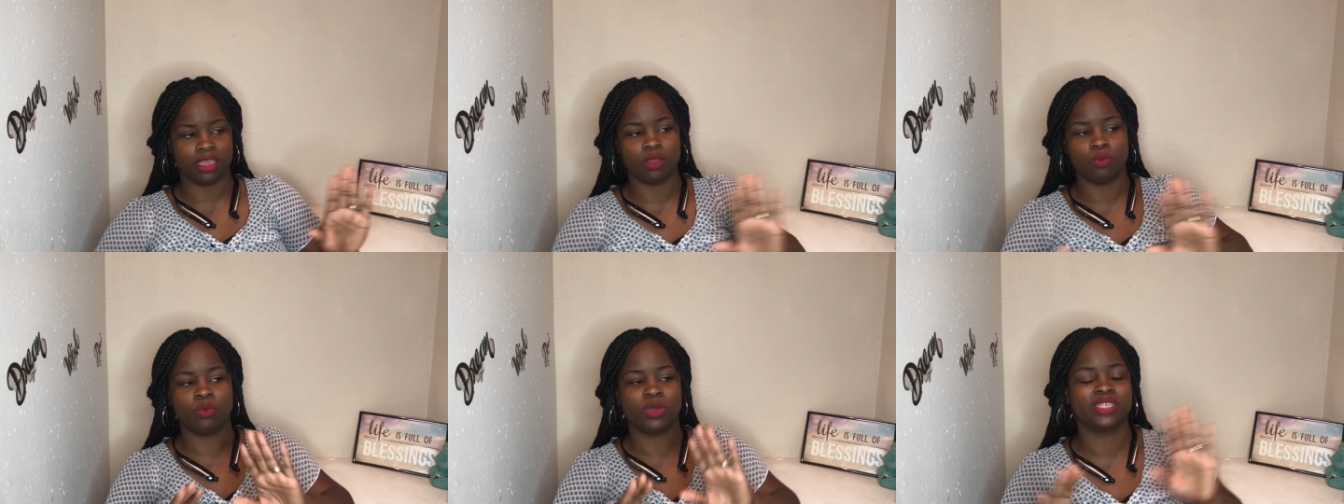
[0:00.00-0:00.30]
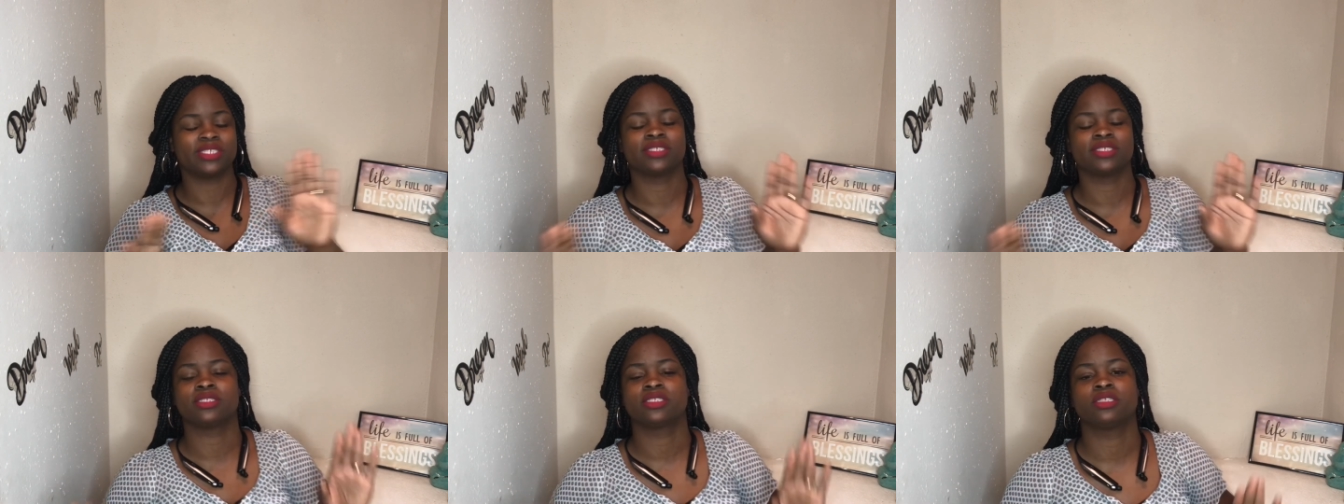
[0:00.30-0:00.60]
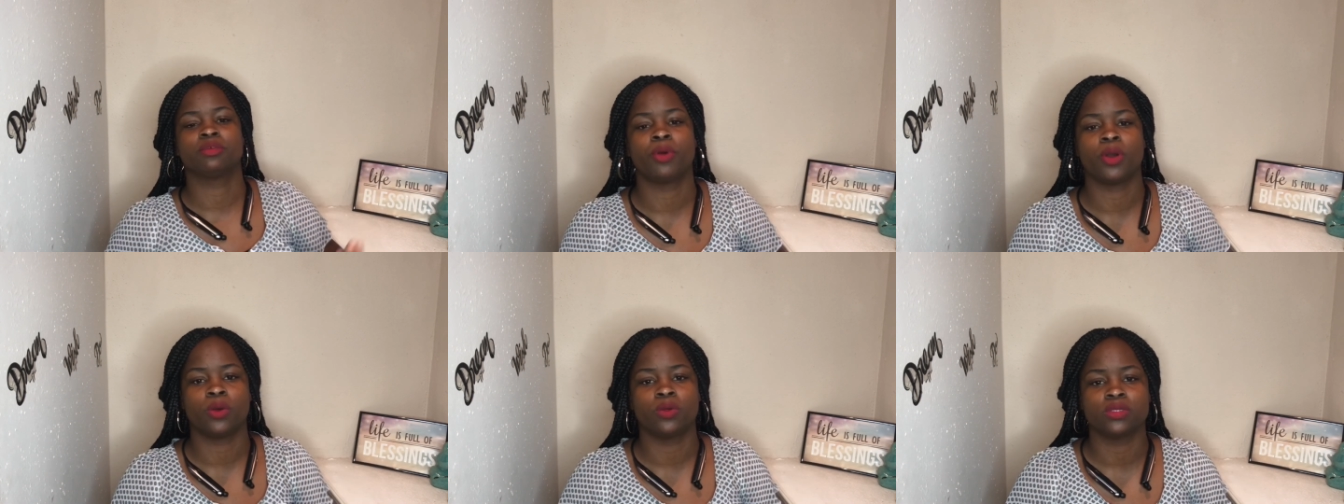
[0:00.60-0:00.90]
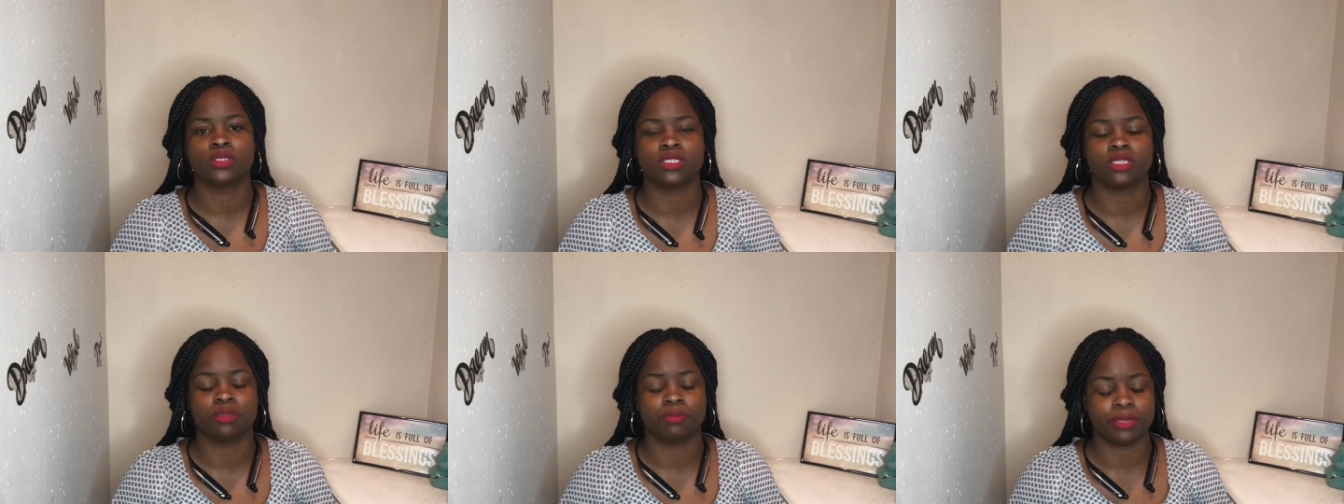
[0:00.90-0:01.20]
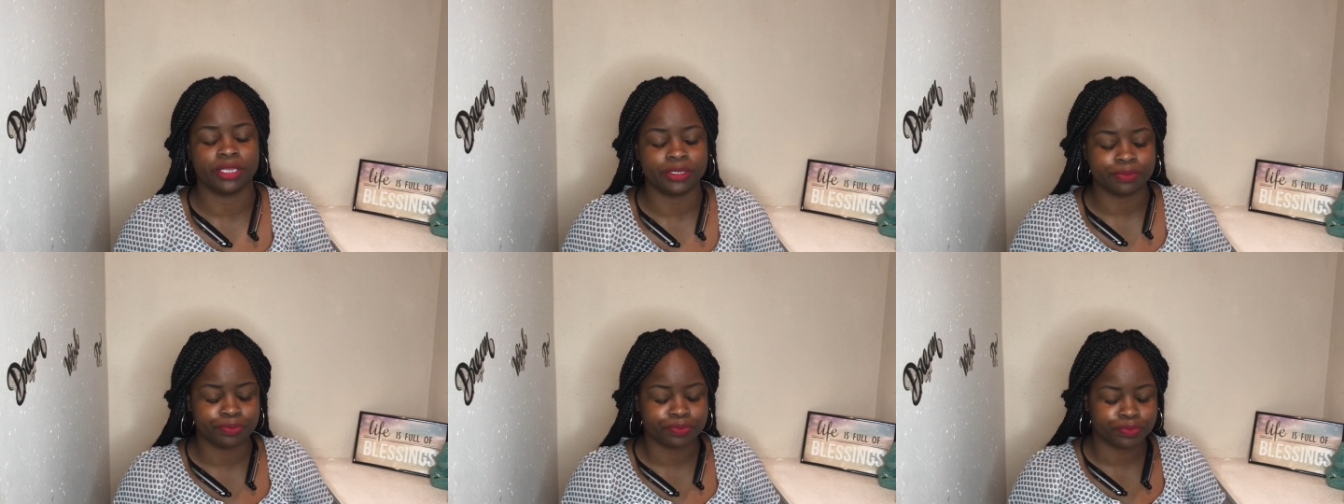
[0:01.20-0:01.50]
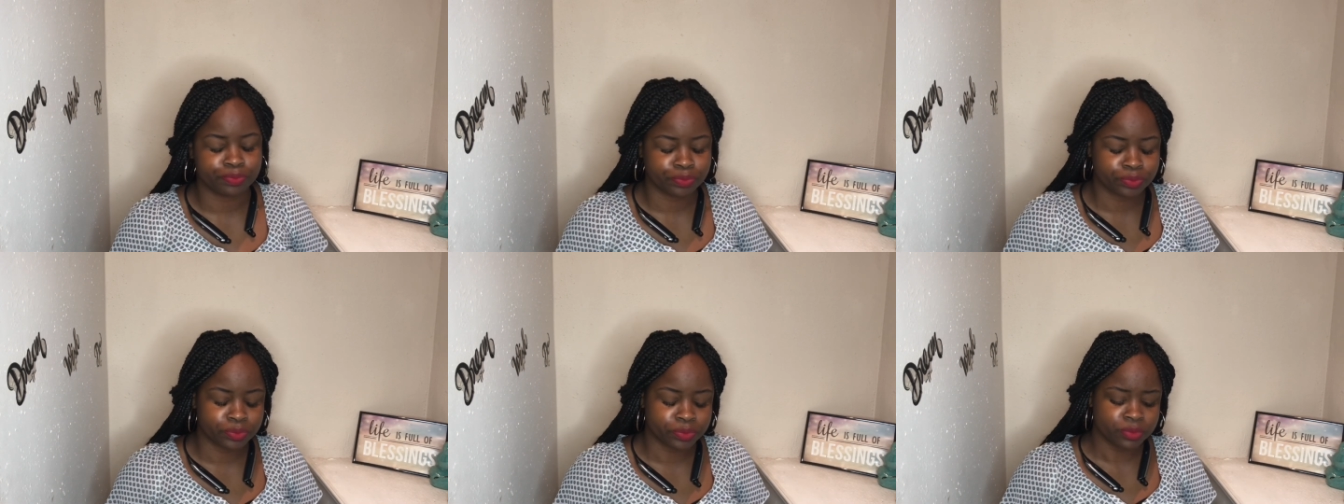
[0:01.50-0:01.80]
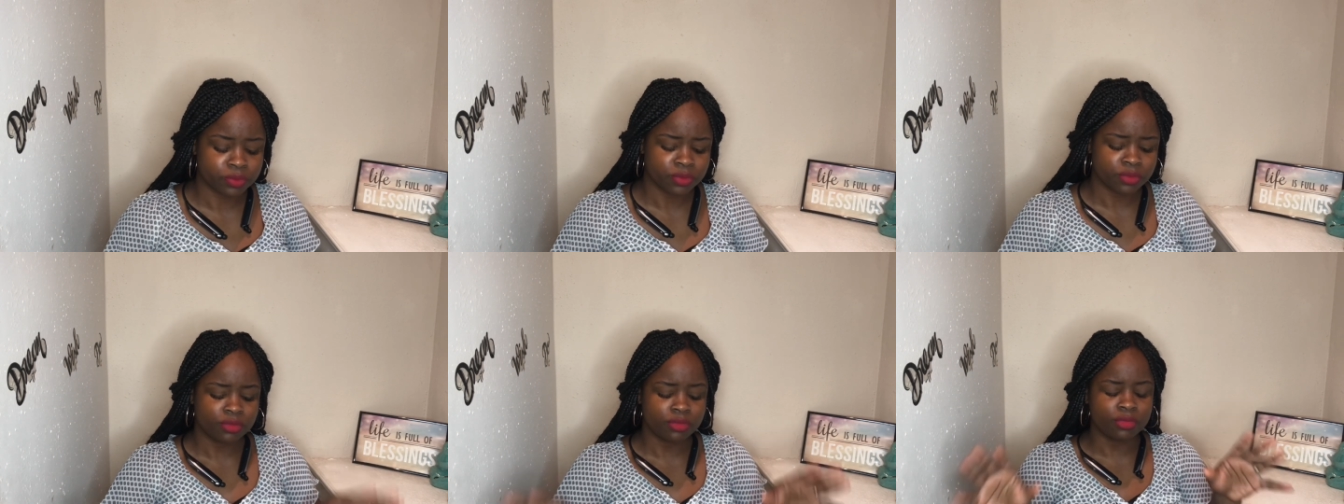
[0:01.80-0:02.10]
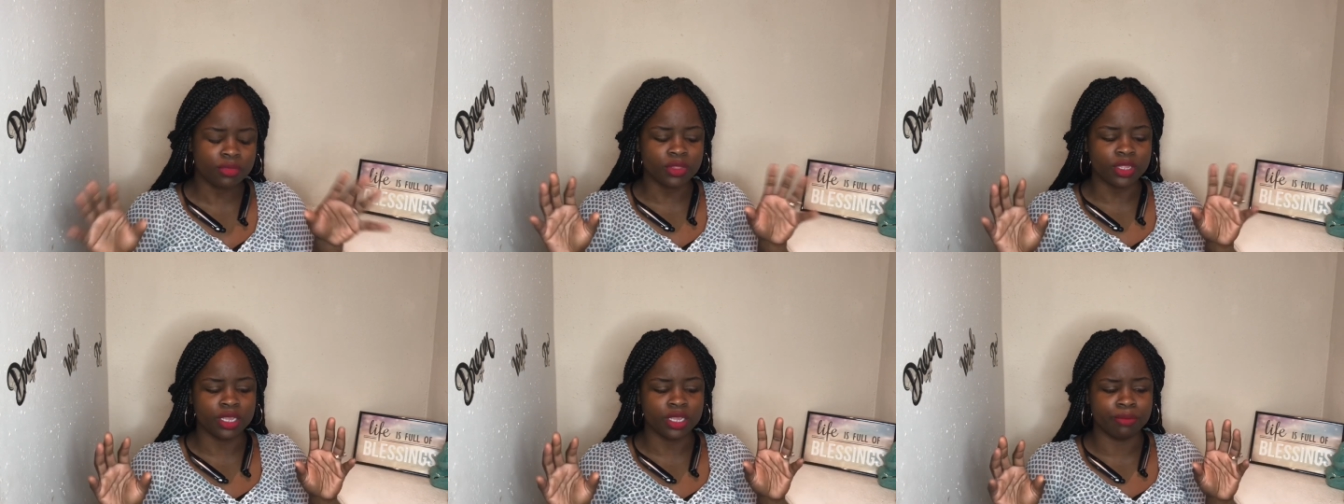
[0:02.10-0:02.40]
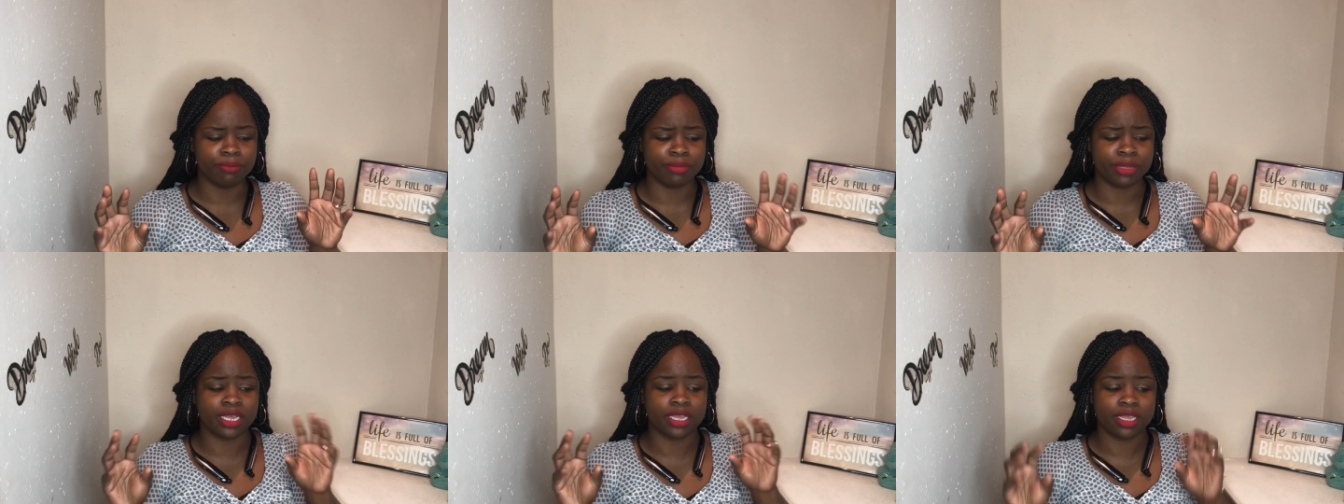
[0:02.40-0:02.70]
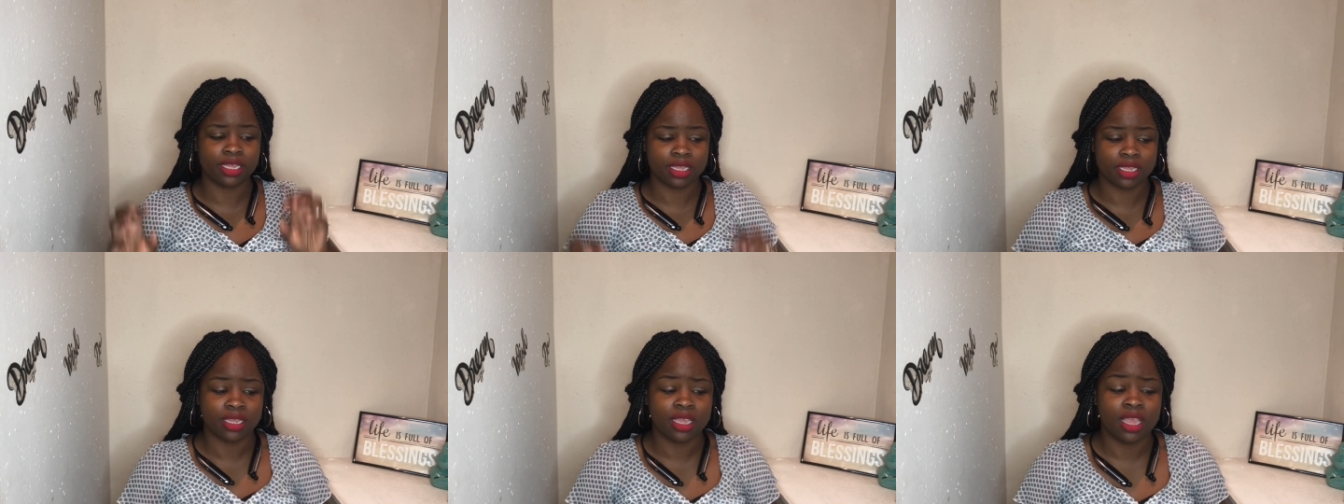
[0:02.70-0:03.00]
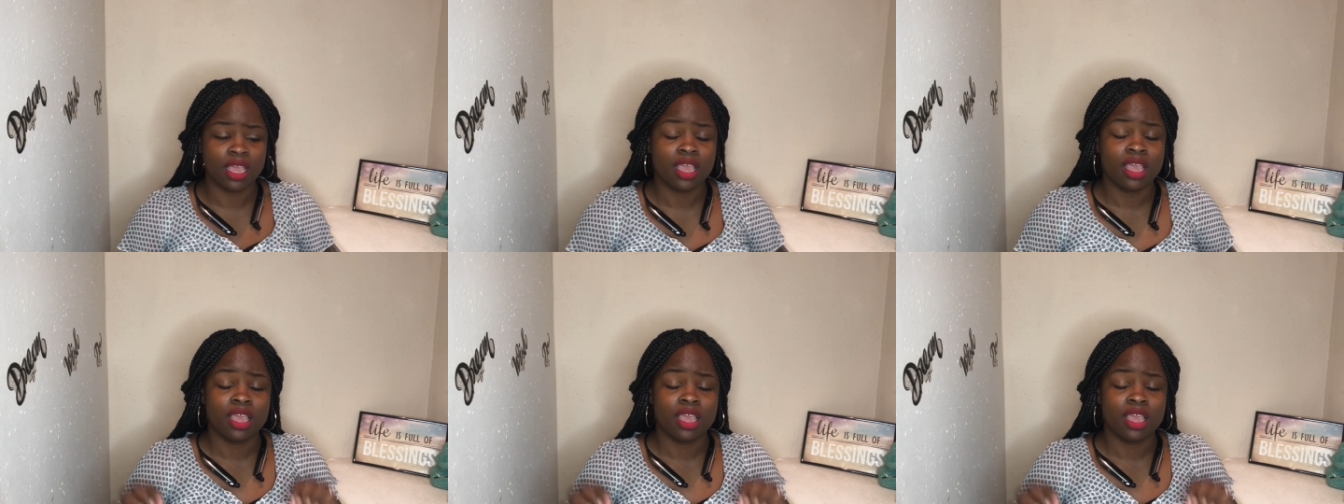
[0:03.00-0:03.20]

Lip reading: and it wasn't supposed to be. But